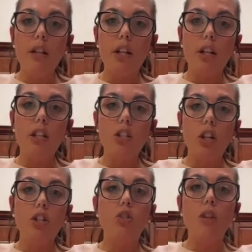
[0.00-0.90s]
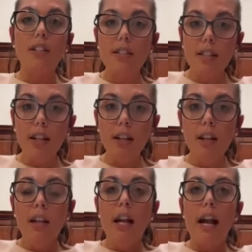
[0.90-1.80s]
and they're going to start trusting
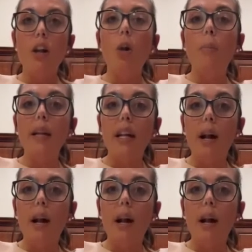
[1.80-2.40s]
and opening